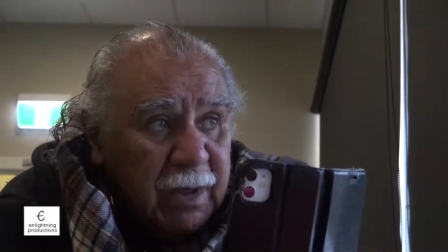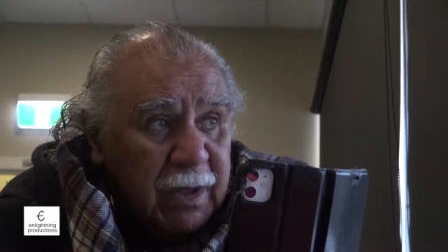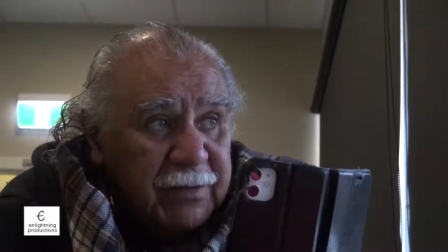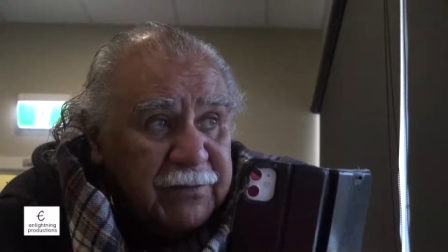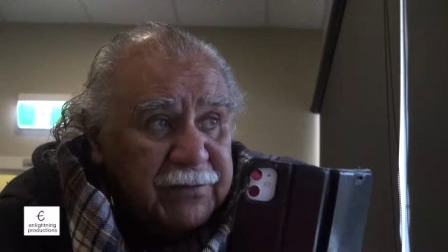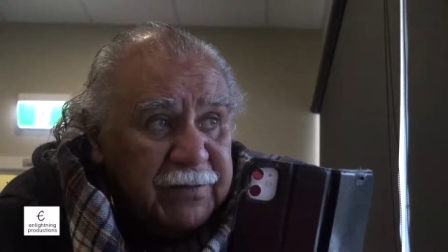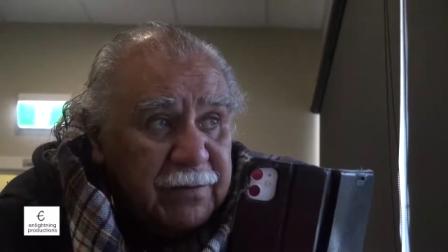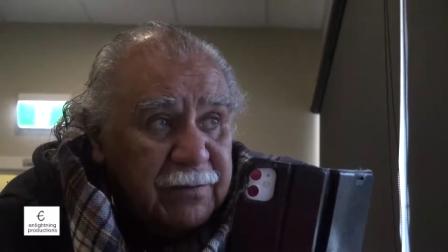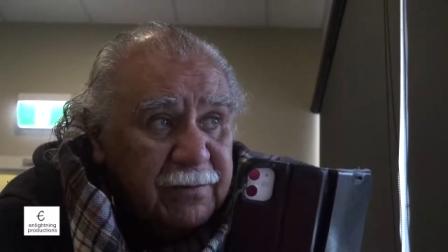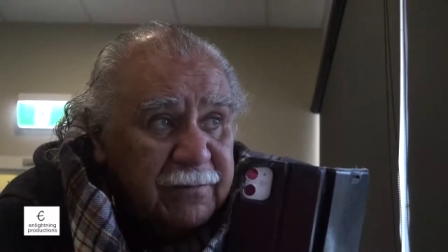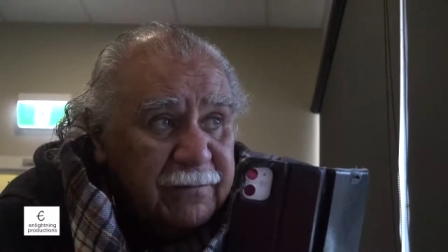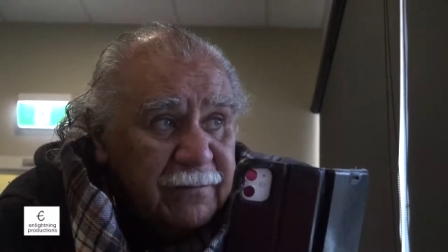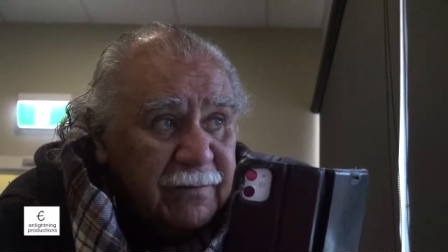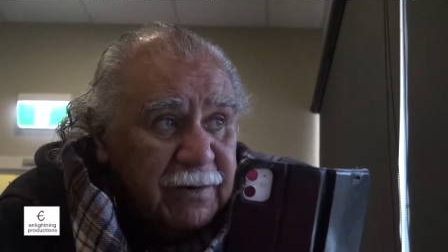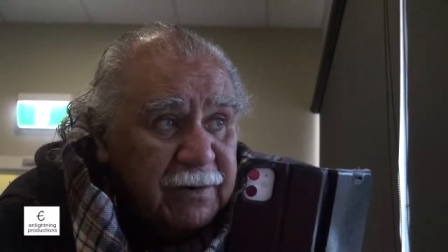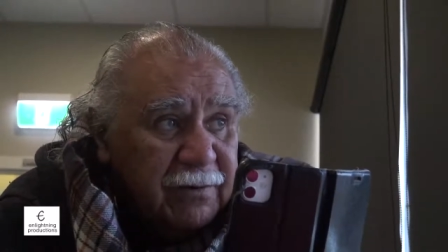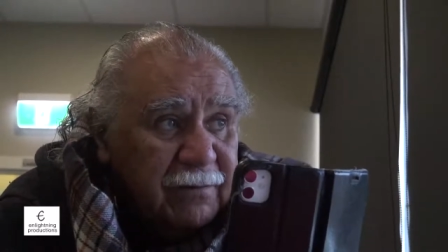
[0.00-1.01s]
And so,
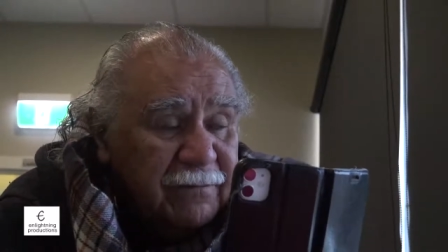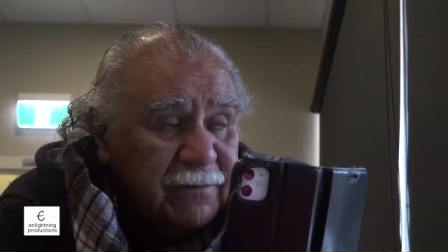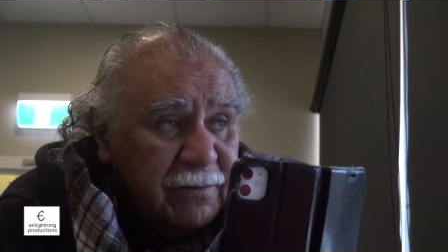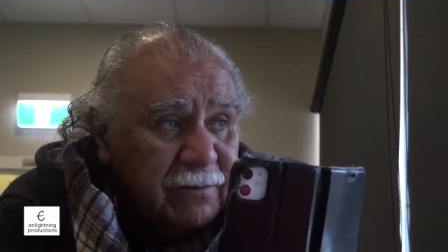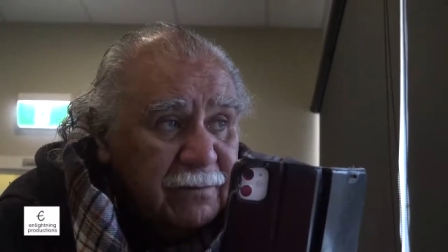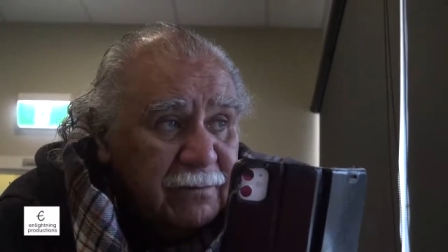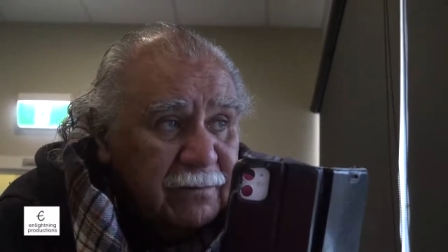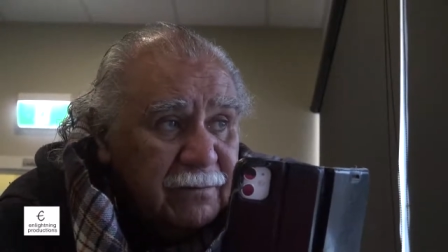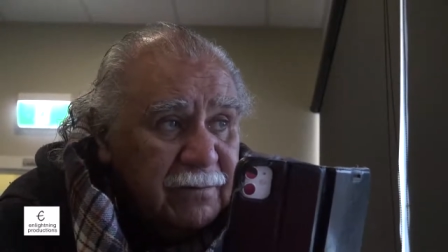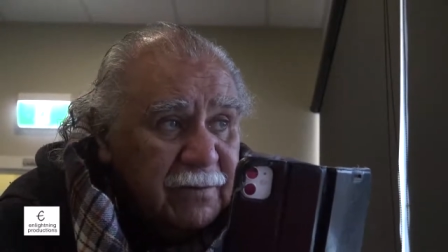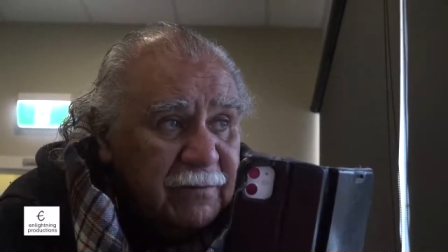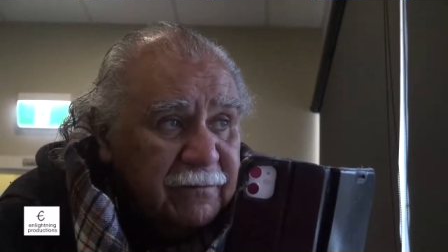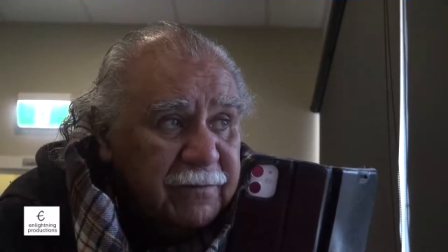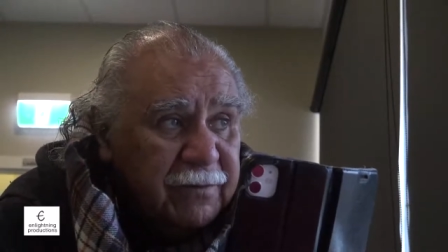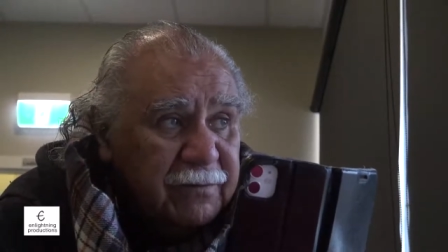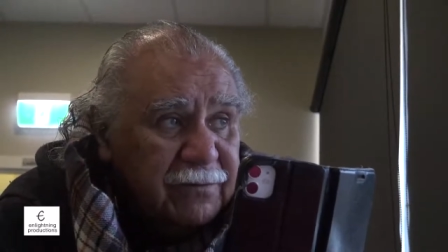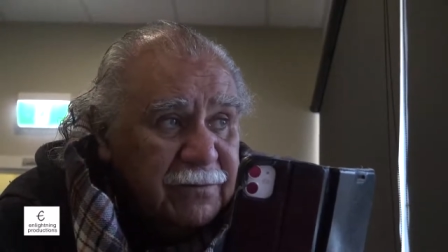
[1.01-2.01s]
you know, if you,
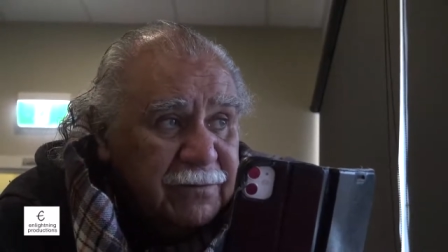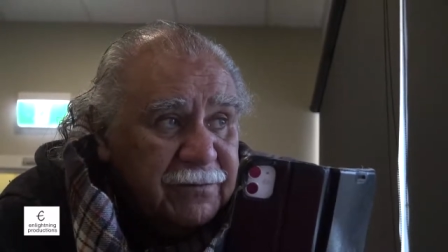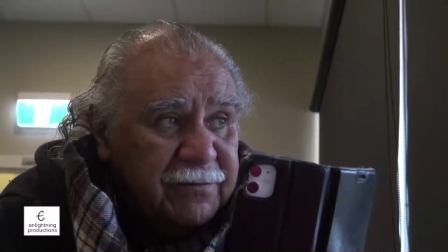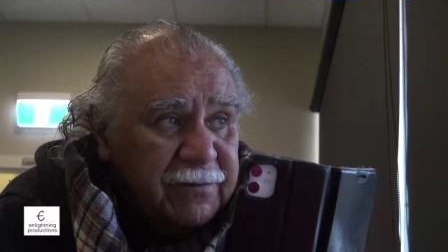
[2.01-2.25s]
if you